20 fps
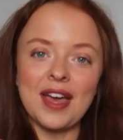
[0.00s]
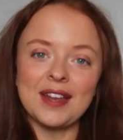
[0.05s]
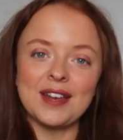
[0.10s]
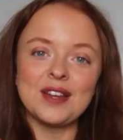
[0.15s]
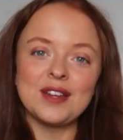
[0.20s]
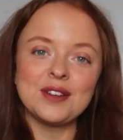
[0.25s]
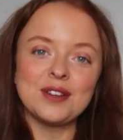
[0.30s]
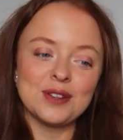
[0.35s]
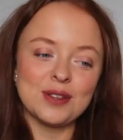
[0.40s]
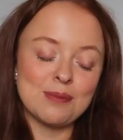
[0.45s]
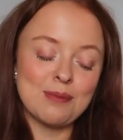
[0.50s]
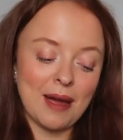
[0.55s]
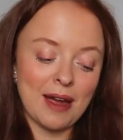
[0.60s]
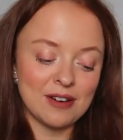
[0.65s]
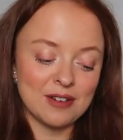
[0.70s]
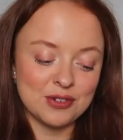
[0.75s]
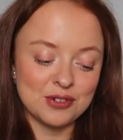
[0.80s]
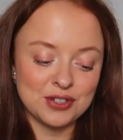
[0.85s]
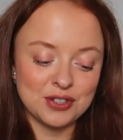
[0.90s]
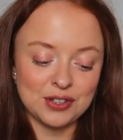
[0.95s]
then another
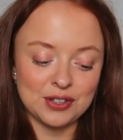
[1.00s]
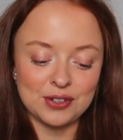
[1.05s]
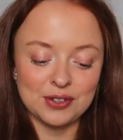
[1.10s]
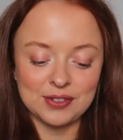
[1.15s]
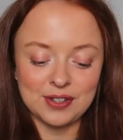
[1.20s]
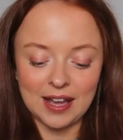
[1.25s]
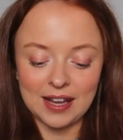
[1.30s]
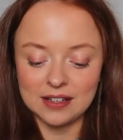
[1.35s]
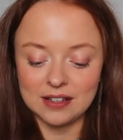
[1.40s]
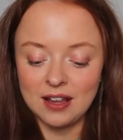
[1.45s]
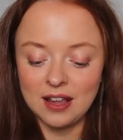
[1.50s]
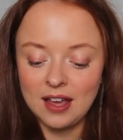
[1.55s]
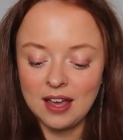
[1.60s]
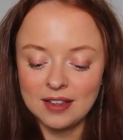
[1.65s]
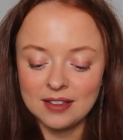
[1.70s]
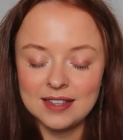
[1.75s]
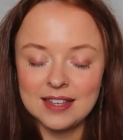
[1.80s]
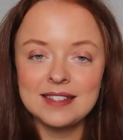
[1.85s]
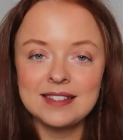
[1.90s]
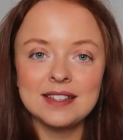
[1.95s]
pair of shoes, and
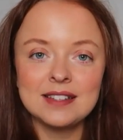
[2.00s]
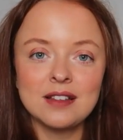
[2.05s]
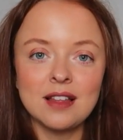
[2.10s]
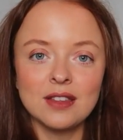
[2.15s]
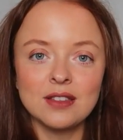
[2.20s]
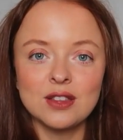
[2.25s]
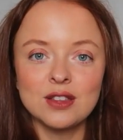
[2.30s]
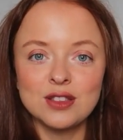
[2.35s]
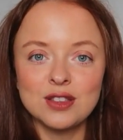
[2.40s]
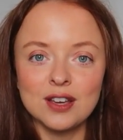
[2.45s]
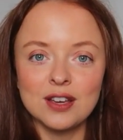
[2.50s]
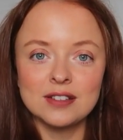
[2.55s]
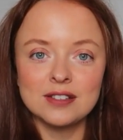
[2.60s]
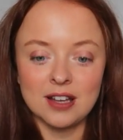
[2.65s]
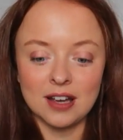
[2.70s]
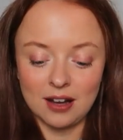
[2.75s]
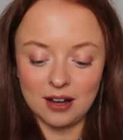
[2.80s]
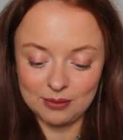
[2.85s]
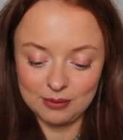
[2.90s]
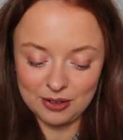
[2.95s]
this is like the third
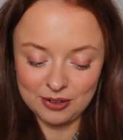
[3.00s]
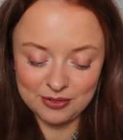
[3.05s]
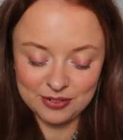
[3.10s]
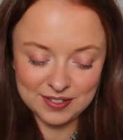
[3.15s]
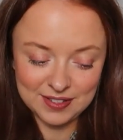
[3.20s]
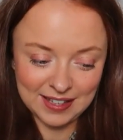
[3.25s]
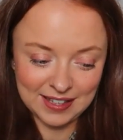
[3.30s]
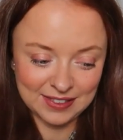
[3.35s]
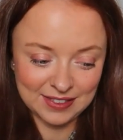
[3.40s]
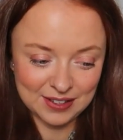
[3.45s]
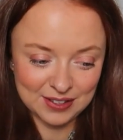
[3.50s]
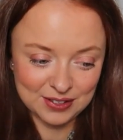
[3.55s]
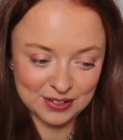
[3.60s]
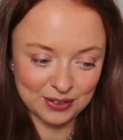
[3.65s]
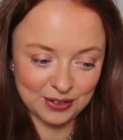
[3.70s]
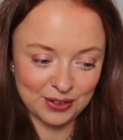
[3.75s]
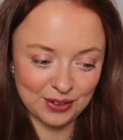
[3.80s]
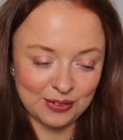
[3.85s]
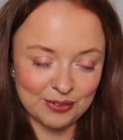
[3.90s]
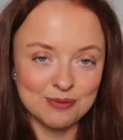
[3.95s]
time you've seen this
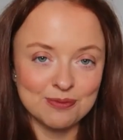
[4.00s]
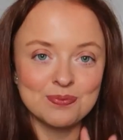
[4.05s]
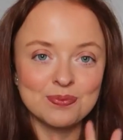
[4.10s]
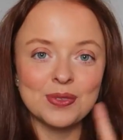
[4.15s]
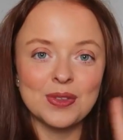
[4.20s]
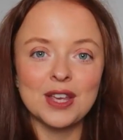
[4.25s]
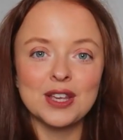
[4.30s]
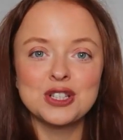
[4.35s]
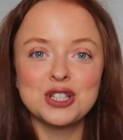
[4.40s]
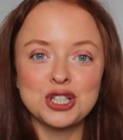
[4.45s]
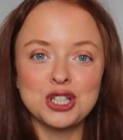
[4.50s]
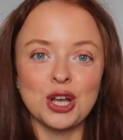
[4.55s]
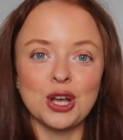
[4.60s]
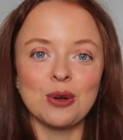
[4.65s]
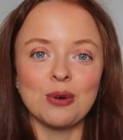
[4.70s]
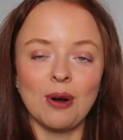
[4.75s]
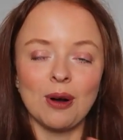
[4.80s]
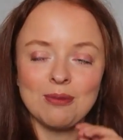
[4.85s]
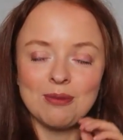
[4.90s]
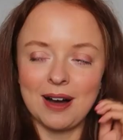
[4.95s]
sort of
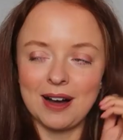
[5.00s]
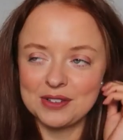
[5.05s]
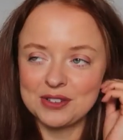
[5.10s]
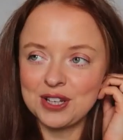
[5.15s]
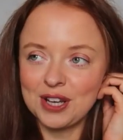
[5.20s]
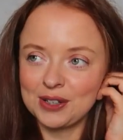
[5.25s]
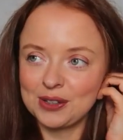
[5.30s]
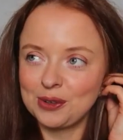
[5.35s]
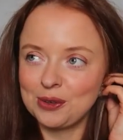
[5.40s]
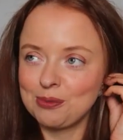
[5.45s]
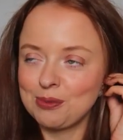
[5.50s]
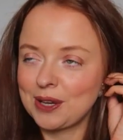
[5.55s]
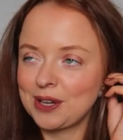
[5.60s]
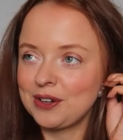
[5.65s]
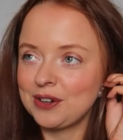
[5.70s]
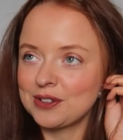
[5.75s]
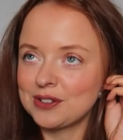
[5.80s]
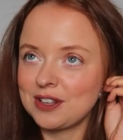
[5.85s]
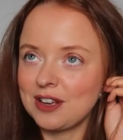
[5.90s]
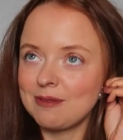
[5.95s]
shoe on my channel,
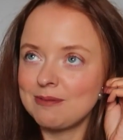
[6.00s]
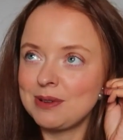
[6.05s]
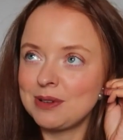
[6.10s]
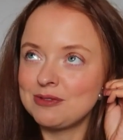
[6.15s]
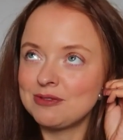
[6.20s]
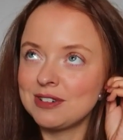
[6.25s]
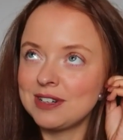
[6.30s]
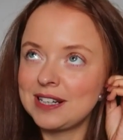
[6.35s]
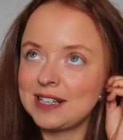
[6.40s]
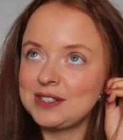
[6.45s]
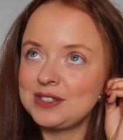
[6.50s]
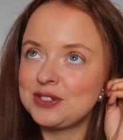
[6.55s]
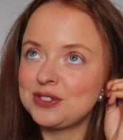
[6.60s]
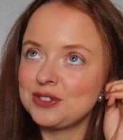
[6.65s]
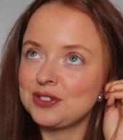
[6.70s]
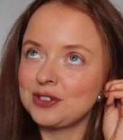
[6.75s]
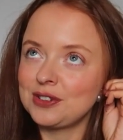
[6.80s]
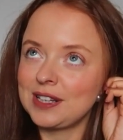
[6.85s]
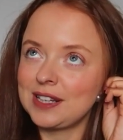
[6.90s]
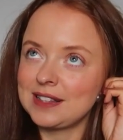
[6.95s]
because I've been really
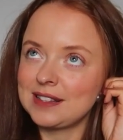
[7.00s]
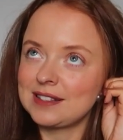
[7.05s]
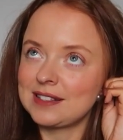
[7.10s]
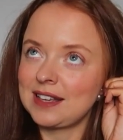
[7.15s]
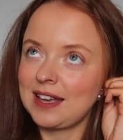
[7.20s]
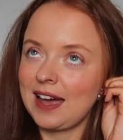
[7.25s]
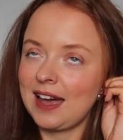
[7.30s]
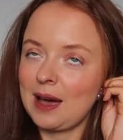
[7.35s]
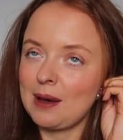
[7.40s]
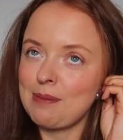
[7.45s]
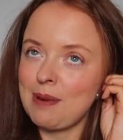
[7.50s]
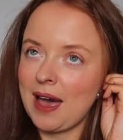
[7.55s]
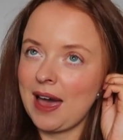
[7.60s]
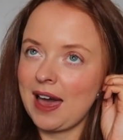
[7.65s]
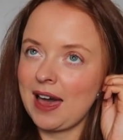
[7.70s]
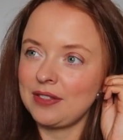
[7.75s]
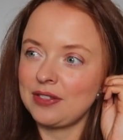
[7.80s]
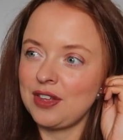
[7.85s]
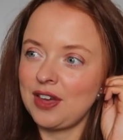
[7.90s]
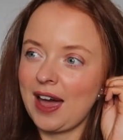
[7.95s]
struggling to get a
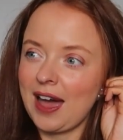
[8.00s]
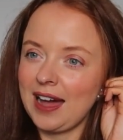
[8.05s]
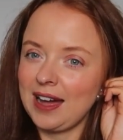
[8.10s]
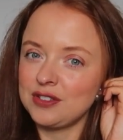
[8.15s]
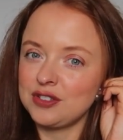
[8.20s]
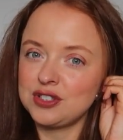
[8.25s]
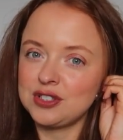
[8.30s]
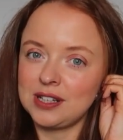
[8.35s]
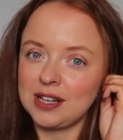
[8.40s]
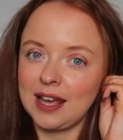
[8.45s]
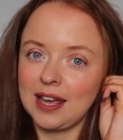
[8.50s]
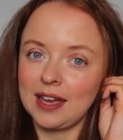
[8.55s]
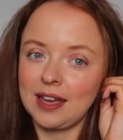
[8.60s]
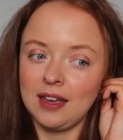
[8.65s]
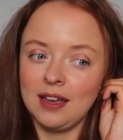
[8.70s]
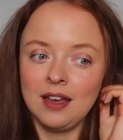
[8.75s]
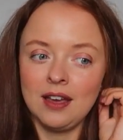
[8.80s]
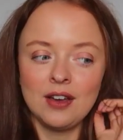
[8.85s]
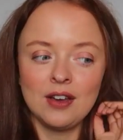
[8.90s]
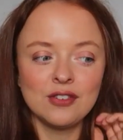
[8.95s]
pair that
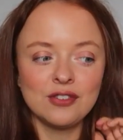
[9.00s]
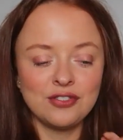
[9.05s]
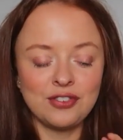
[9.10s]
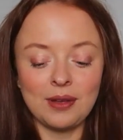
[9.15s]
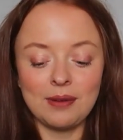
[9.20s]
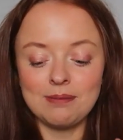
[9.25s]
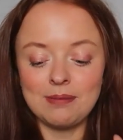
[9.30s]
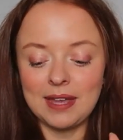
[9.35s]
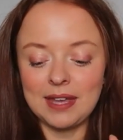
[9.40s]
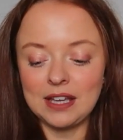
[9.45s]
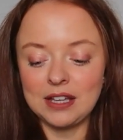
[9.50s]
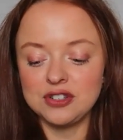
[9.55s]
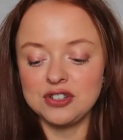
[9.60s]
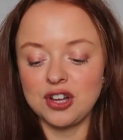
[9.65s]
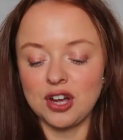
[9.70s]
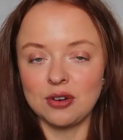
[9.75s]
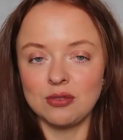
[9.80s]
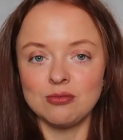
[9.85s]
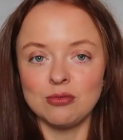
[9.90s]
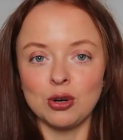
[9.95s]
actually fit me and
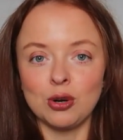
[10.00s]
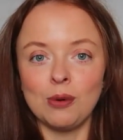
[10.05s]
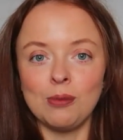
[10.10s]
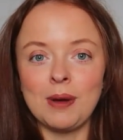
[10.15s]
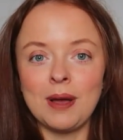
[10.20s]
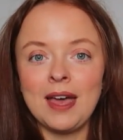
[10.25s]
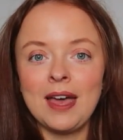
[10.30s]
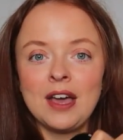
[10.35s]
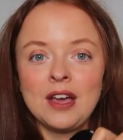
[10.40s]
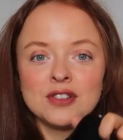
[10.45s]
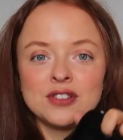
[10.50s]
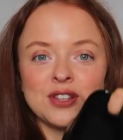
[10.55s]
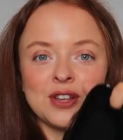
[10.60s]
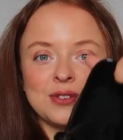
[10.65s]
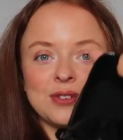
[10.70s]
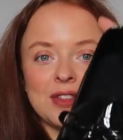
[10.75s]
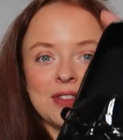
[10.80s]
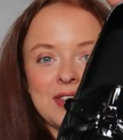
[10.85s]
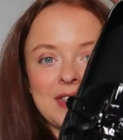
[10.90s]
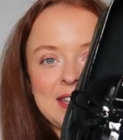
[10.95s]
don't rub.
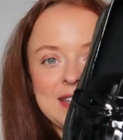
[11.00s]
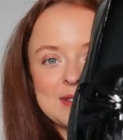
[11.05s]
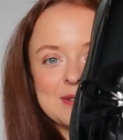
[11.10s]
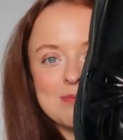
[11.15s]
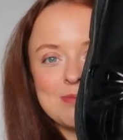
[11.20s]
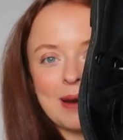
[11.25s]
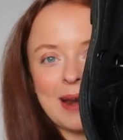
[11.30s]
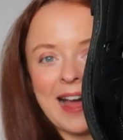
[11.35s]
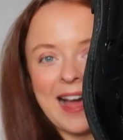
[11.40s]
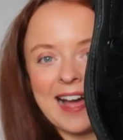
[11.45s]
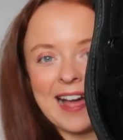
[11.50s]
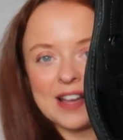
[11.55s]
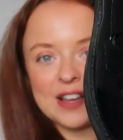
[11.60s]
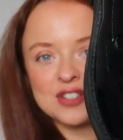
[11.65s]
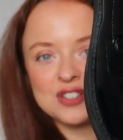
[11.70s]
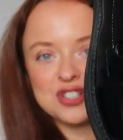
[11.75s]
So they're these black